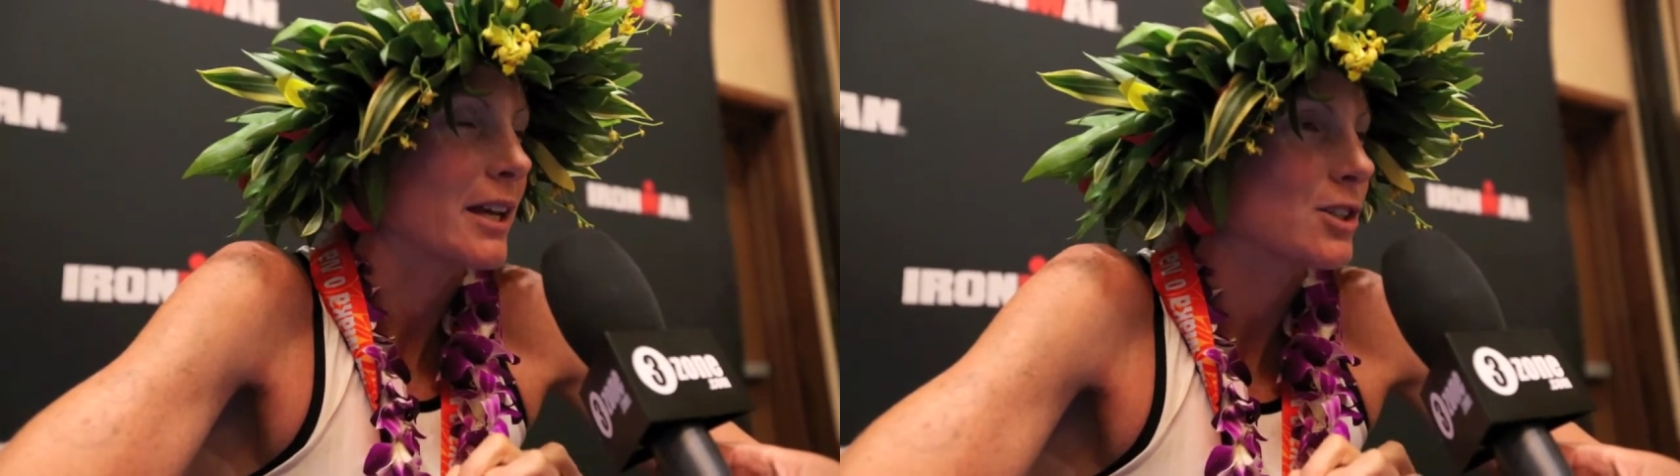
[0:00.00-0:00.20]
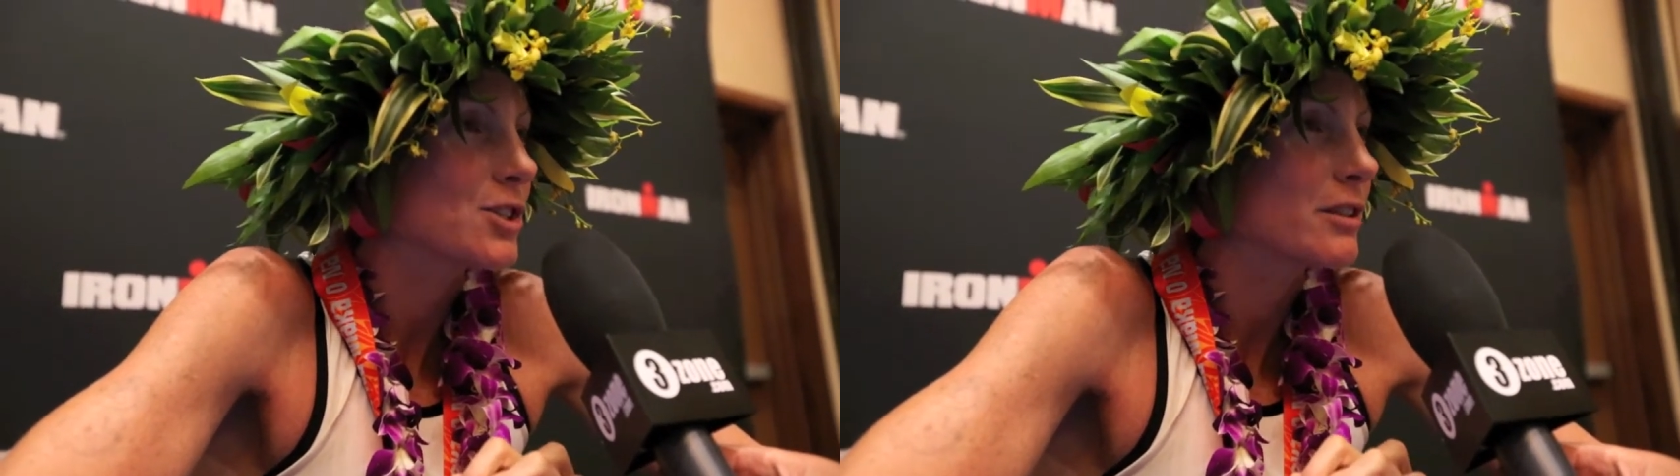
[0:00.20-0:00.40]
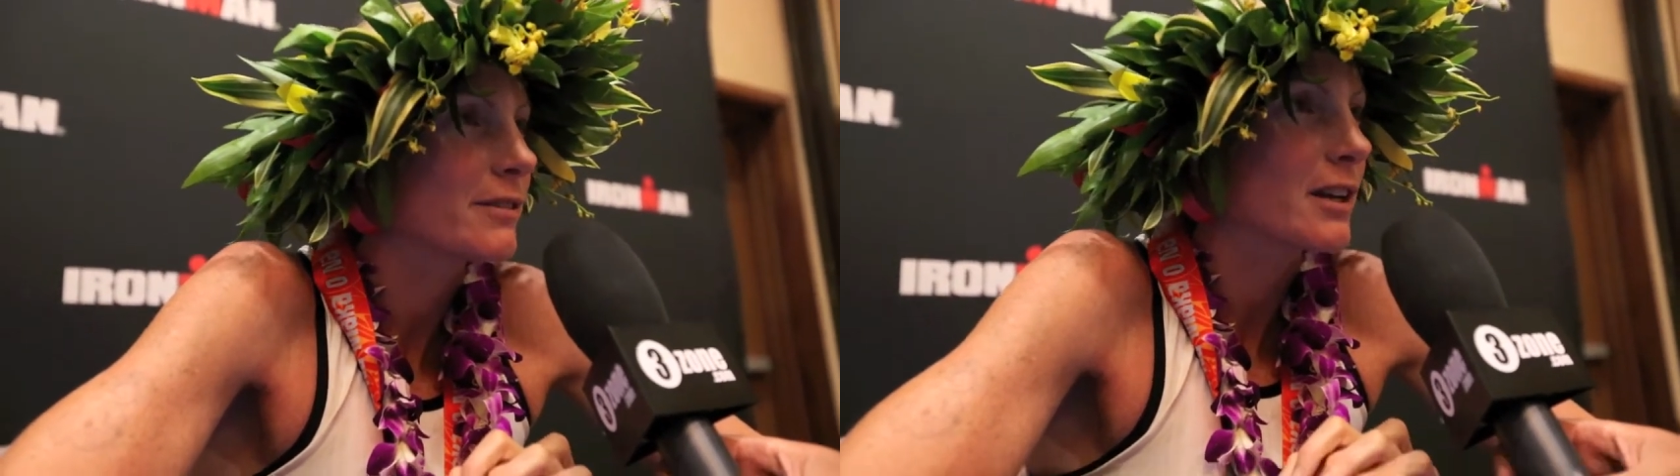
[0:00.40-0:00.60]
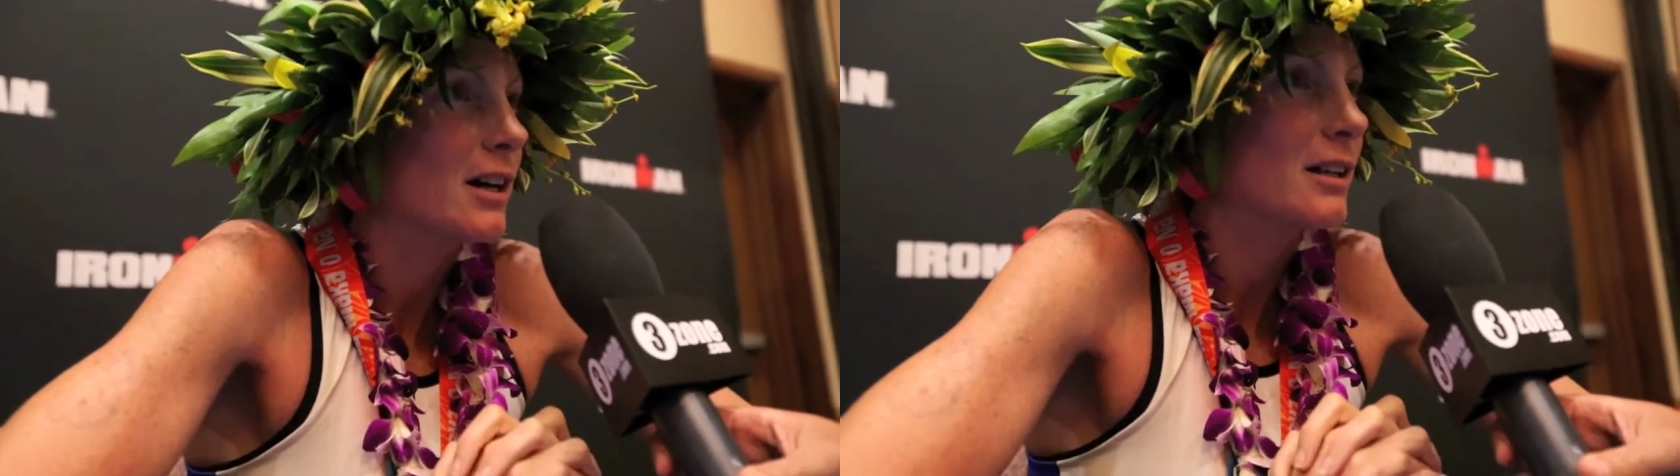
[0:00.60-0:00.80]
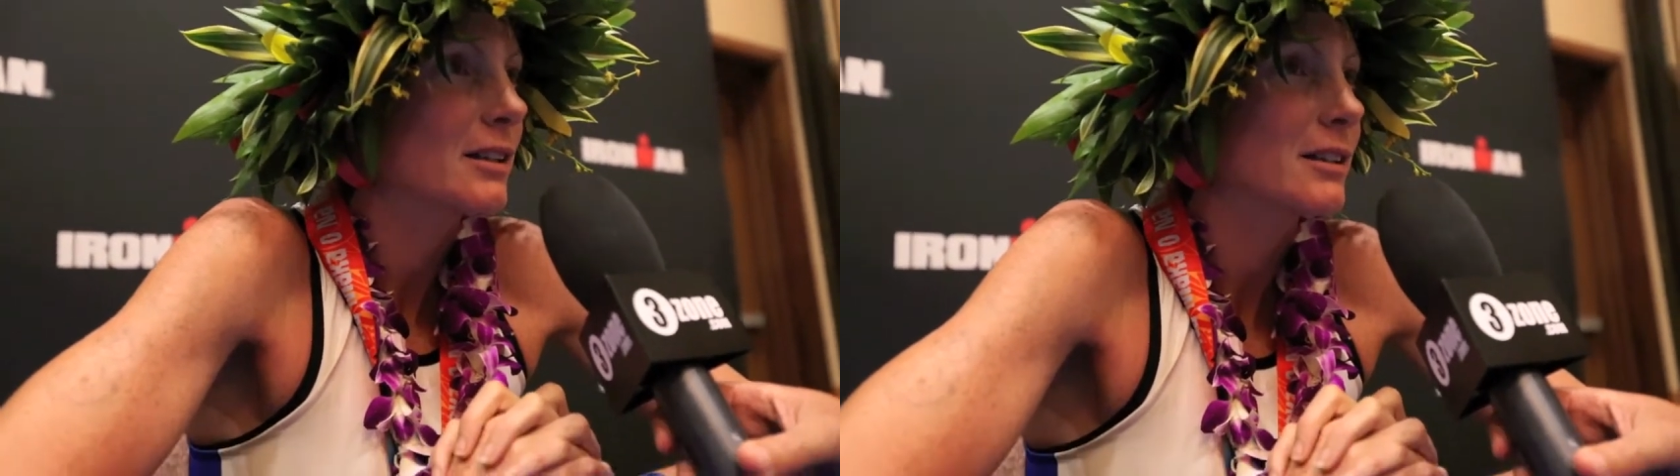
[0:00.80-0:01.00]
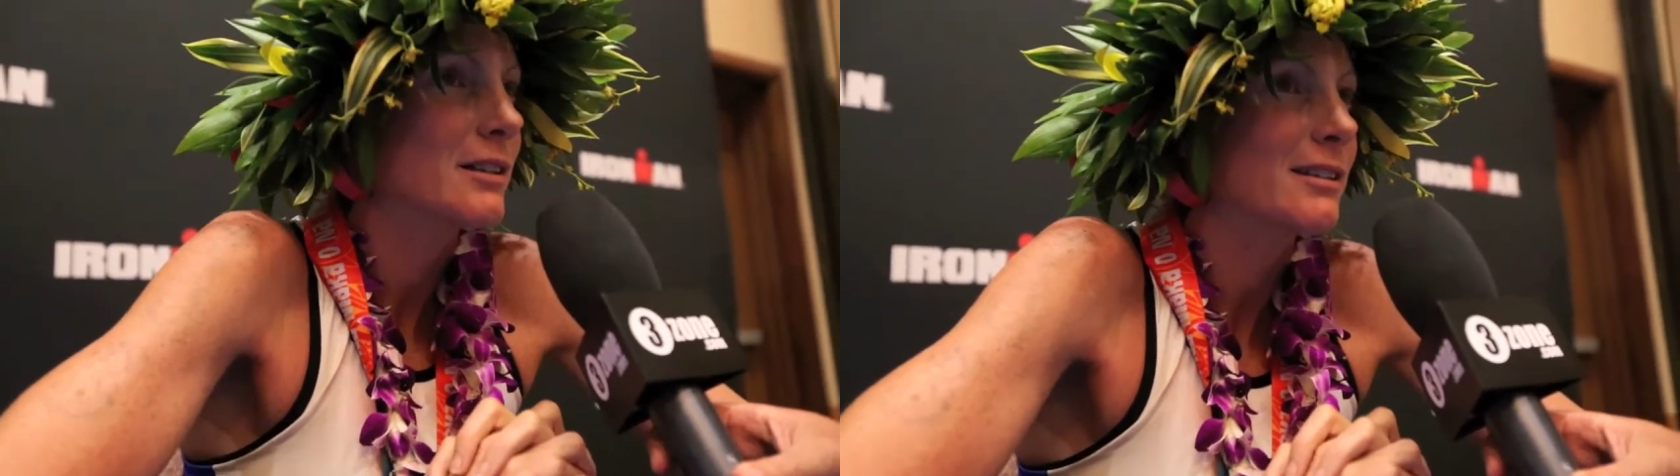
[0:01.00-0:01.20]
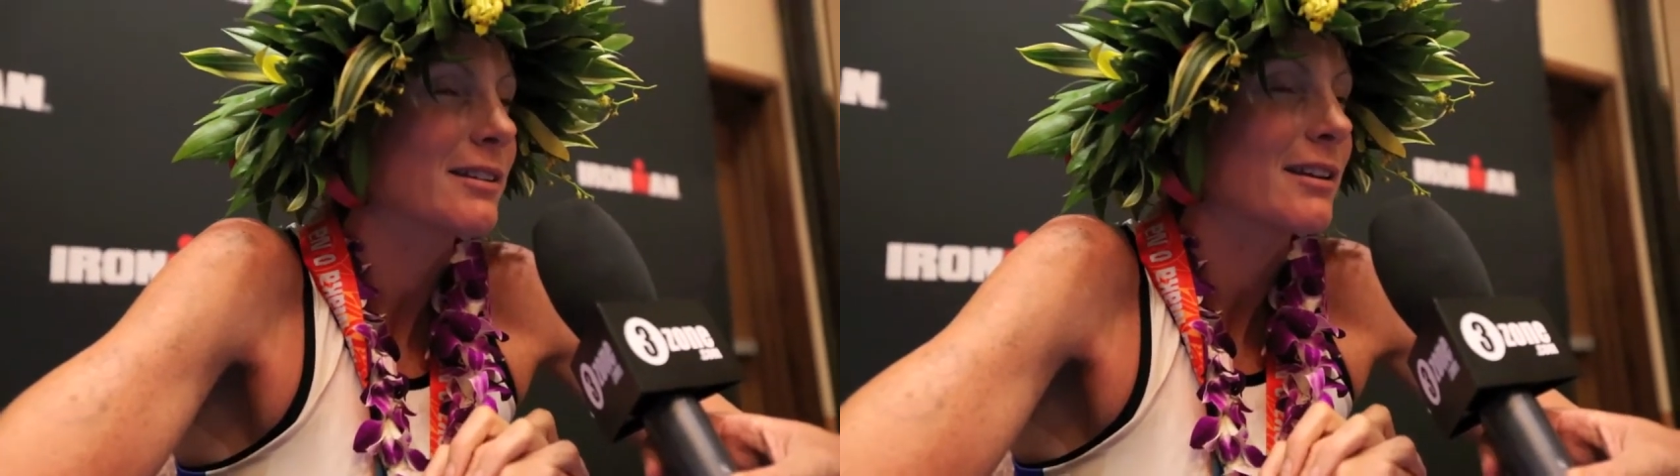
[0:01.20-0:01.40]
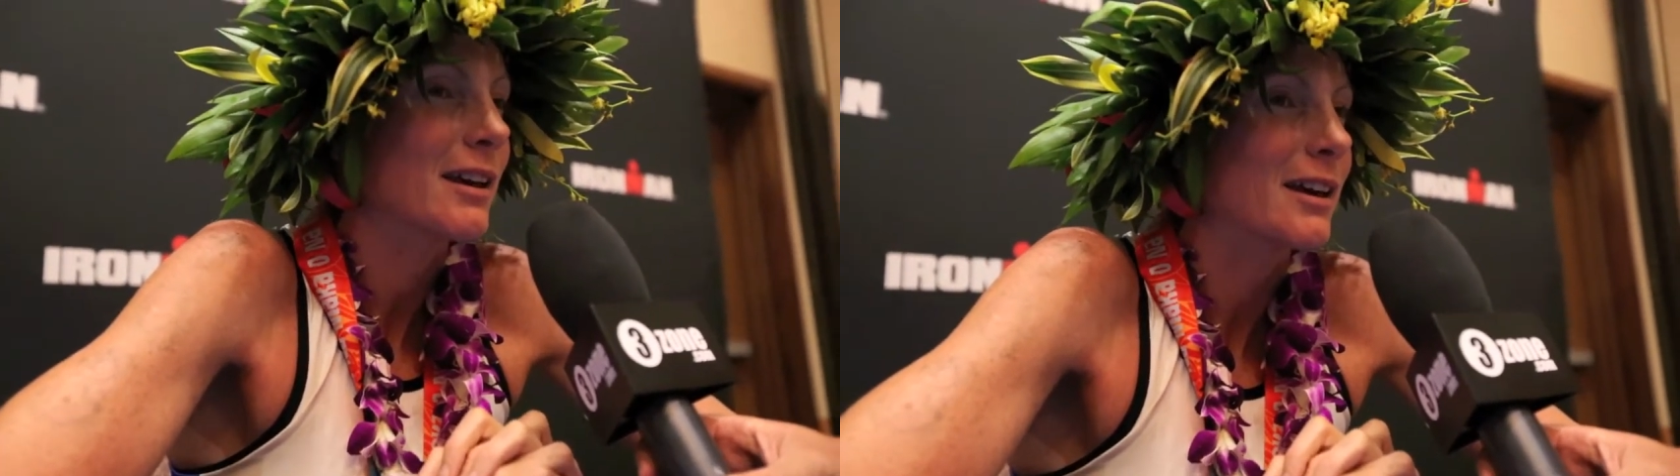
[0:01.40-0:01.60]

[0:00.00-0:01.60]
energy of the island.